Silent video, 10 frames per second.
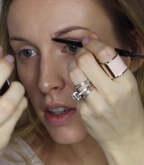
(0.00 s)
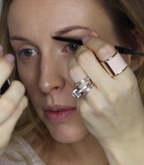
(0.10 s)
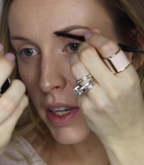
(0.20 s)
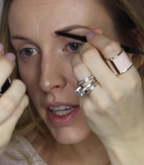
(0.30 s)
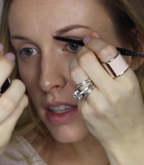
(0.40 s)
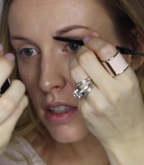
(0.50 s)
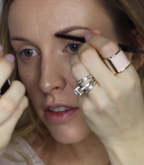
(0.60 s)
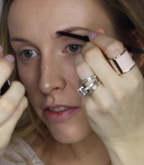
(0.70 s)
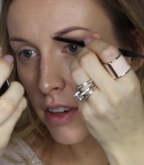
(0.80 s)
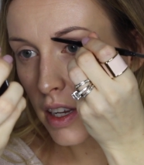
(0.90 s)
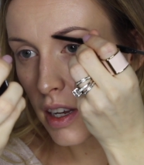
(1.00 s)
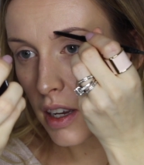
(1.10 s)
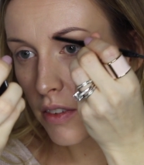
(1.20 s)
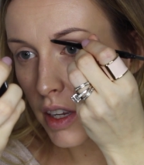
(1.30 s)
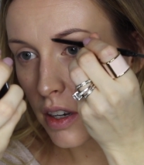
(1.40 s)
When I get to the front, I
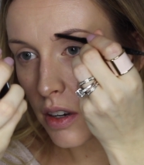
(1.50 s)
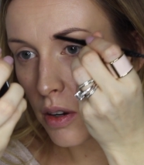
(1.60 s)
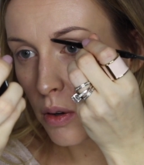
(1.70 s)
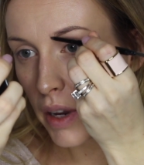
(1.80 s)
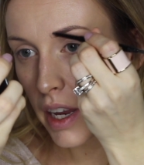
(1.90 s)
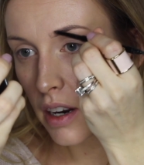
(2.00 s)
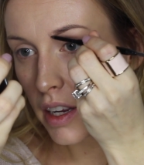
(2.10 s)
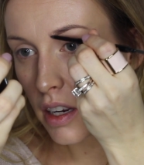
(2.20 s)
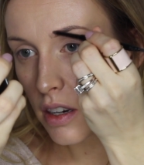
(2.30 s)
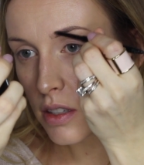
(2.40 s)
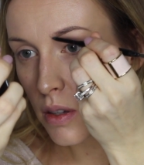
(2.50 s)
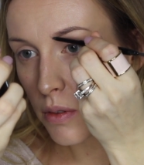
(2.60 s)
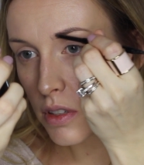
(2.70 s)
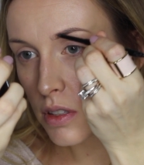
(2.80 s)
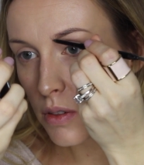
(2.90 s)
have like no hair here, so
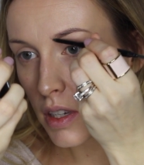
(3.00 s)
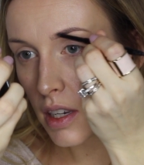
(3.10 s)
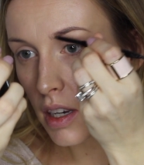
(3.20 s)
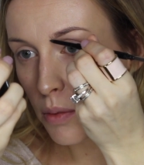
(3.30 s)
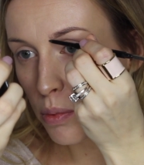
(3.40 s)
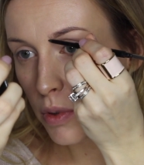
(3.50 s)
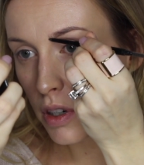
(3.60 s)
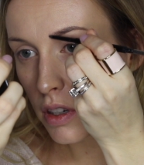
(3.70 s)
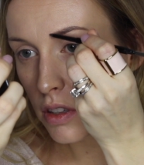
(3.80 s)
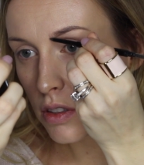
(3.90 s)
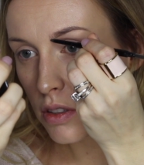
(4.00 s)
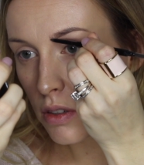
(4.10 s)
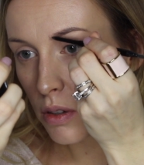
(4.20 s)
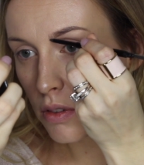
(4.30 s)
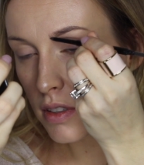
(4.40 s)
I'm just doing upward
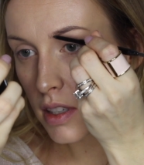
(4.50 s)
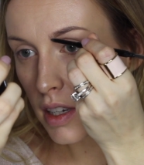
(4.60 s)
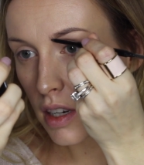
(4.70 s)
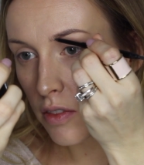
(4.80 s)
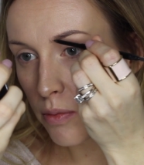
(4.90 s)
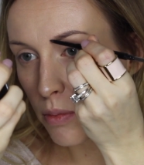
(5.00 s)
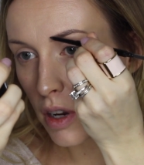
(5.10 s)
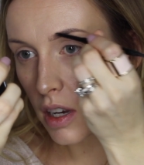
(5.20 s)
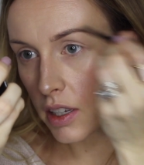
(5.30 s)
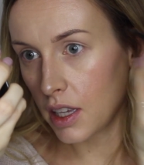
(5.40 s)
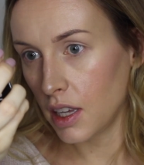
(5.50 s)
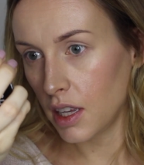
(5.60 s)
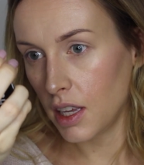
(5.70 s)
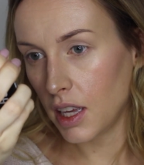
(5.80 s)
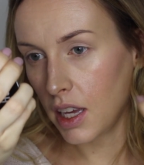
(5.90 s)
strokes to kind of mock
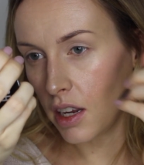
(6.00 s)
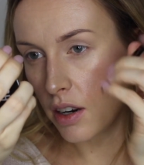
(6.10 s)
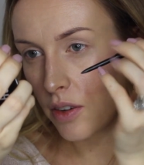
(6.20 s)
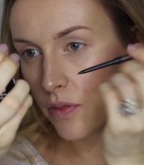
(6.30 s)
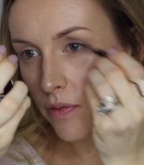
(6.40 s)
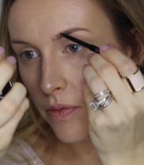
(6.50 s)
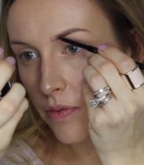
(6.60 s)
hair.